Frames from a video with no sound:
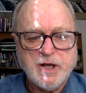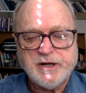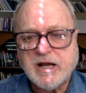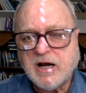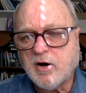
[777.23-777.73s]

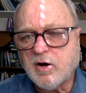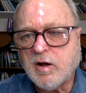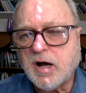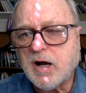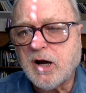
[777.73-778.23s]
Now,
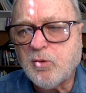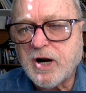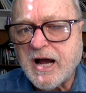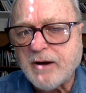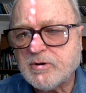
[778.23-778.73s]
uh,
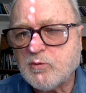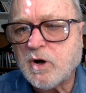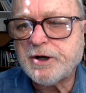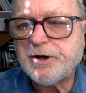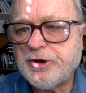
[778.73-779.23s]
what I would
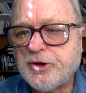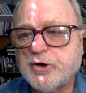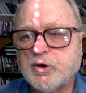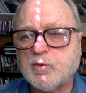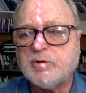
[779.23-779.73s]
want to
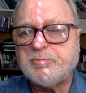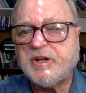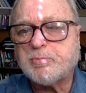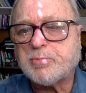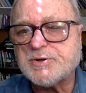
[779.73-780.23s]
do would be
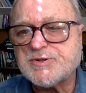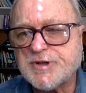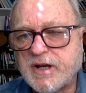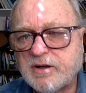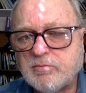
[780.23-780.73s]
to
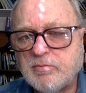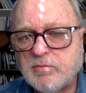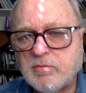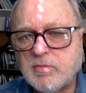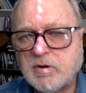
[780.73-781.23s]
present
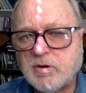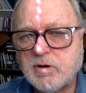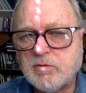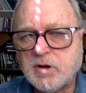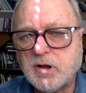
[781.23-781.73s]

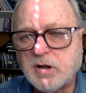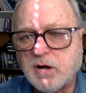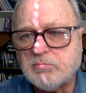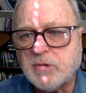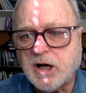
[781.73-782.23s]

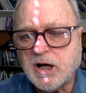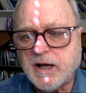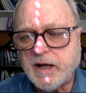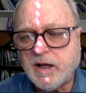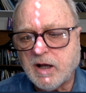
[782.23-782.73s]

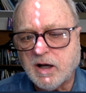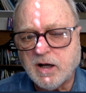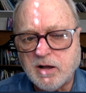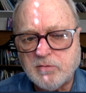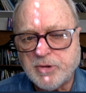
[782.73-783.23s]
my
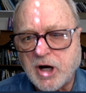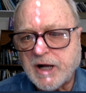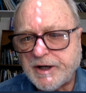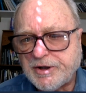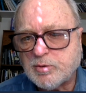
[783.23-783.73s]
uh,
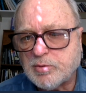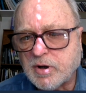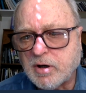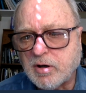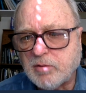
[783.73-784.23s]
body to a